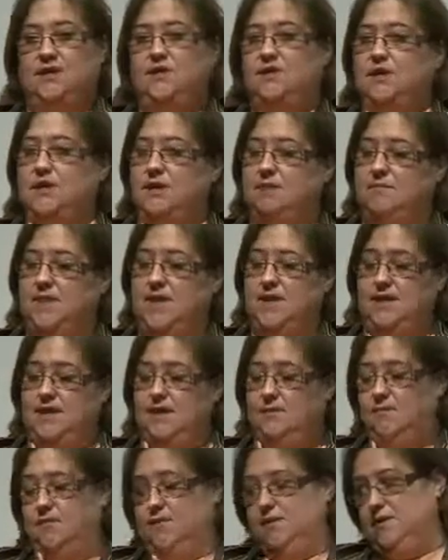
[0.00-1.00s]
you can make
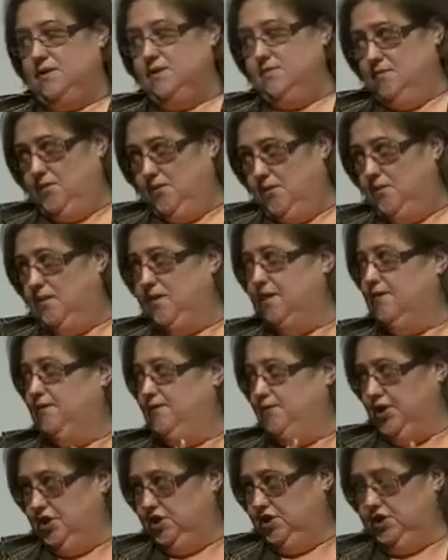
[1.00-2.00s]
them work more
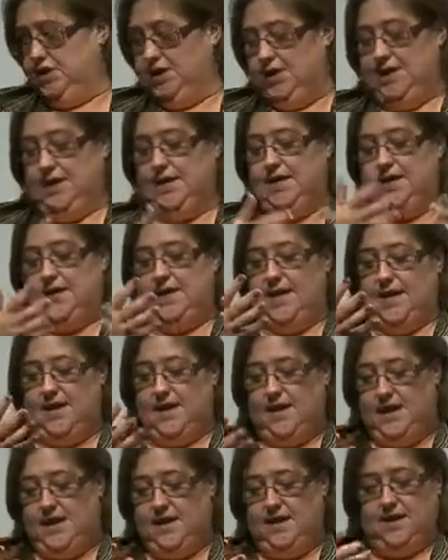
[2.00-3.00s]
efficiently, that they
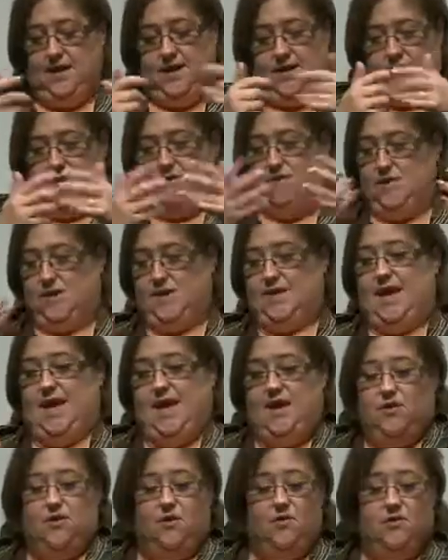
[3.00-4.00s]
need what they
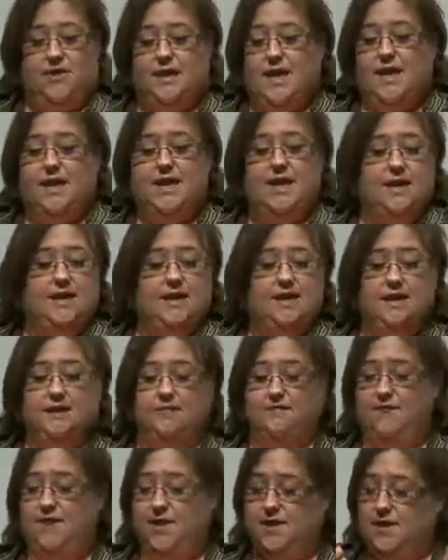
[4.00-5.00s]
know they need in the
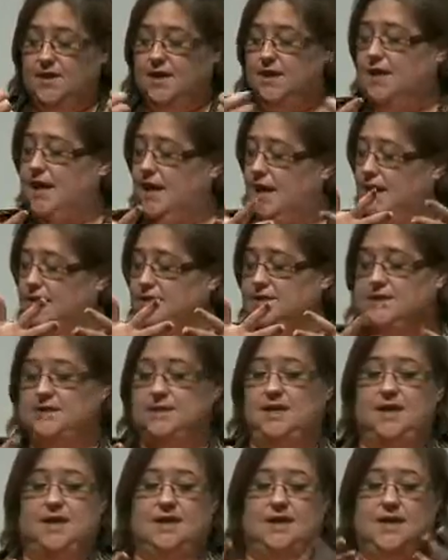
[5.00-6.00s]
field, that they can
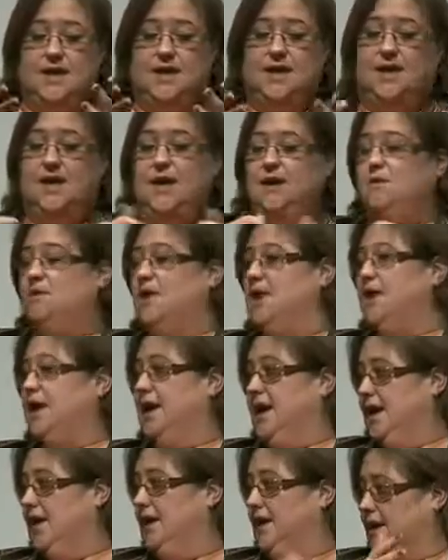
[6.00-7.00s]
see it
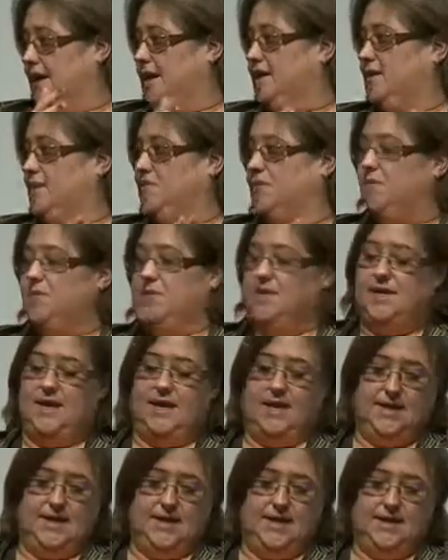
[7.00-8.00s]
at the moment they
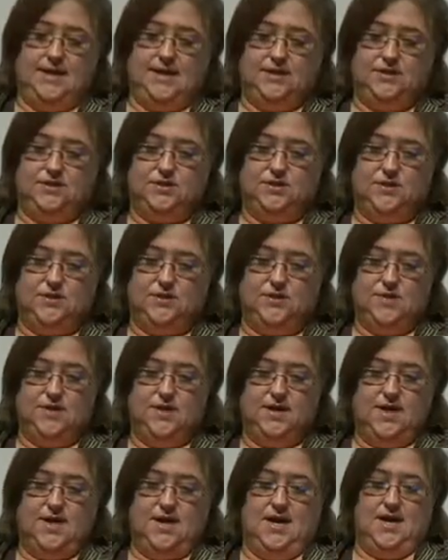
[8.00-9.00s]
need it. So
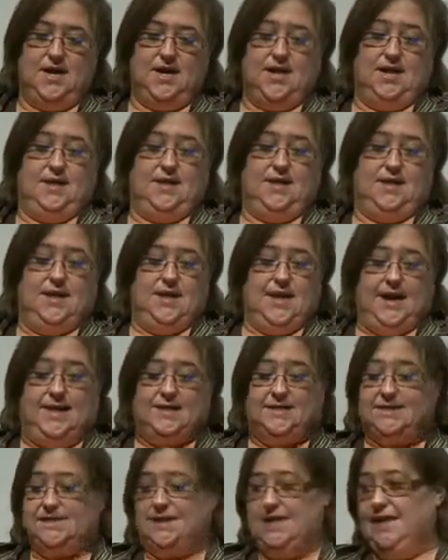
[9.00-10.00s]
the
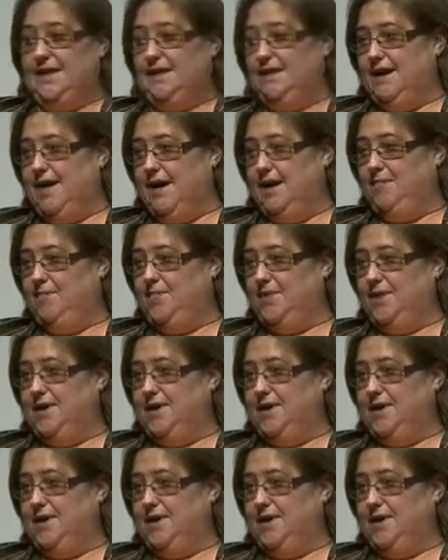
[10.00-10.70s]
next killer app,